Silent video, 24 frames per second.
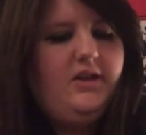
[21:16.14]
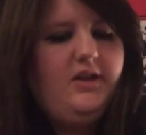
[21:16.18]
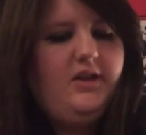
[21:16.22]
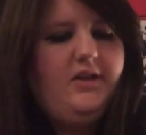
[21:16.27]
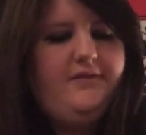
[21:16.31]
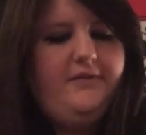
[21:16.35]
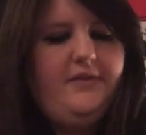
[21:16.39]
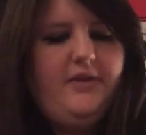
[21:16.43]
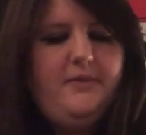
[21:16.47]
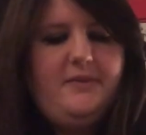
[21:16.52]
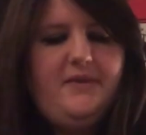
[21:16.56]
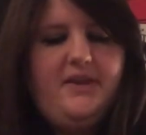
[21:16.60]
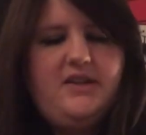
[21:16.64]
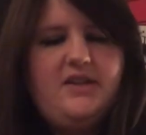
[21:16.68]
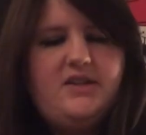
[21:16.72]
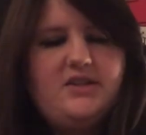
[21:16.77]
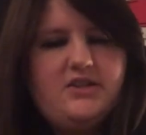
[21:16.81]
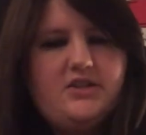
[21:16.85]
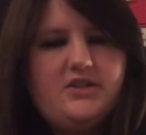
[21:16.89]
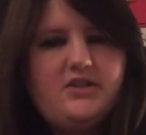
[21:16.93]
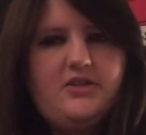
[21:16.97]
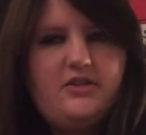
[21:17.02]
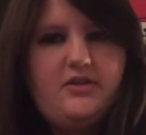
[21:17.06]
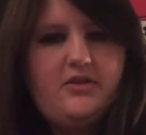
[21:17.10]
if I
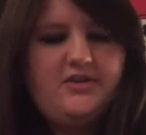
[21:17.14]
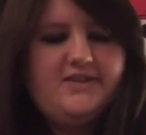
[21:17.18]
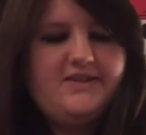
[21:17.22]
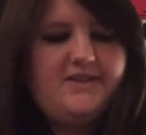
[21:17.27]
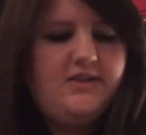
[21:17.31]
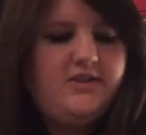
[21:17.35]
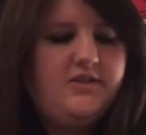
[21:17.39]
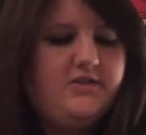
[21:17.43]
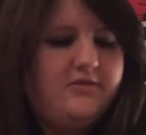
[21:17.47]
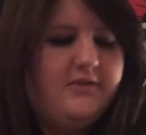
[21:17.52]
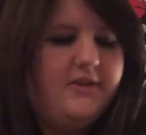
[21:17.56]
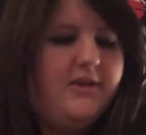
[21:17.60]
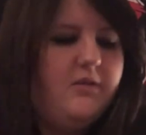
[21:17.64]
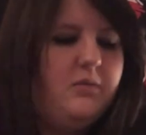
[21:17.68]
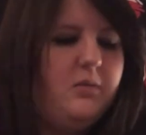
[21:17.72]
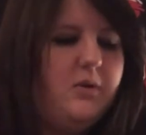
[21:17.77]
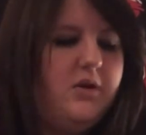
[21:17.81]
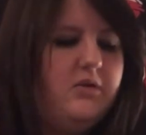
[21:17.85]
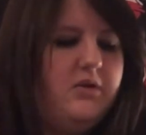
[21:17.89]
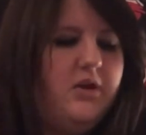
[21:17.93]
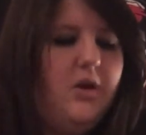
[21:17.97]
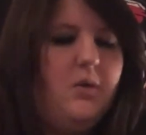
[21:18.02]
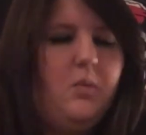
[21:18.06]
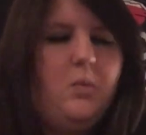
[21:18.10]
manage to do the stitch around the
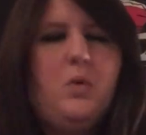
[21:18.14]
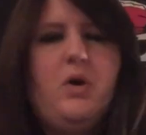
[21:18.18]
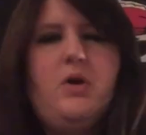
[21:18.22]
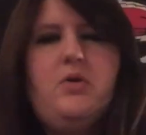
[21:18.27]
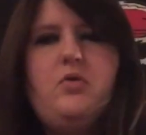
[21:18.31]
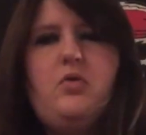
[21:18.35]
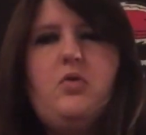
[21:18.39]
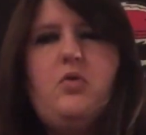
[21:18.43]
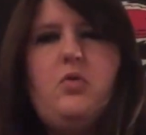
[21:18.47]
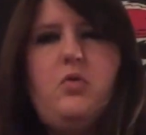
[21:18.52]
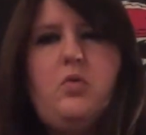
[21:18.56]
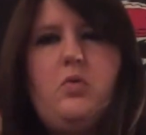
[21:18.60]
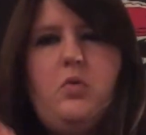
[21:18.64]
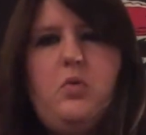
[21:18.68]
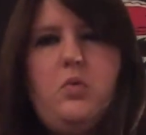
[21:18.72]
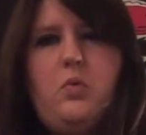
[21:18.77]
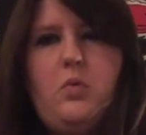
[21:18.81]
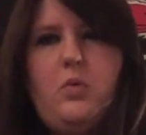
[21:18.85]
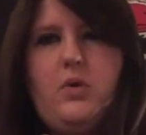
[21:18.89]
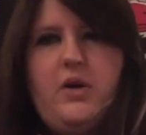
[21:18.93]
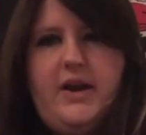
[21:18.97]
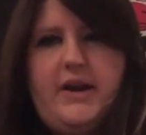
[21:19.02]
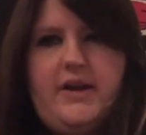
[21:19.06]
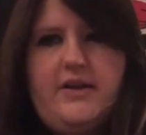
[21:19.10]
world, I won't
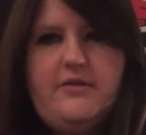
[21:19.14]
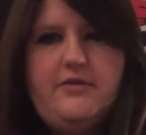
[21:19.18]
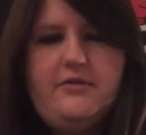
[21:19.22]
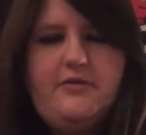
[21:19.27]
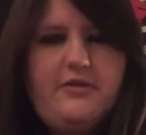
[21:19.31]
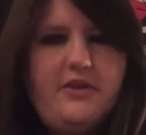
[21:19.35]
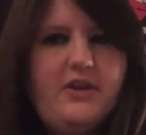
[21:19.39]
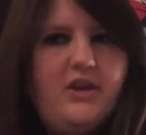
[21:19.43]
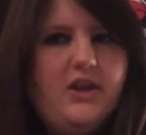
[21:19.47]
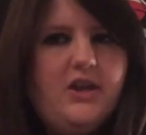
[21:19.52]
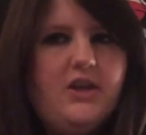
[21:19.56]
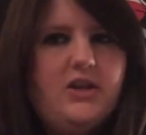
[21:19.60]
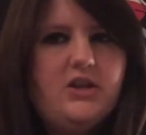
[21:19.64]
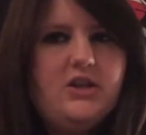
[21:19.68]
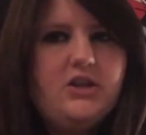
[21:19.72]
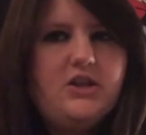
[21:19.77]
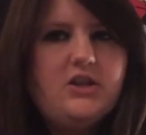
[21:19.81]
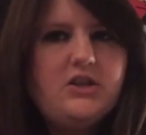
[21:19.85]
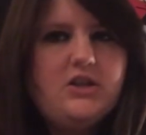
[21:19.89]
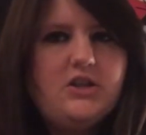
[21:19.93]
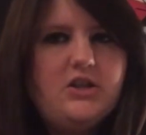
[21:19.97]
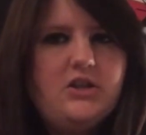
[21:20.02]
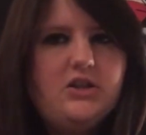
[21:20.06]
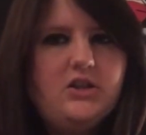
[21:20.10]
quite
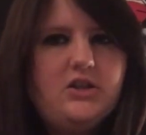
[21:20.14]
finish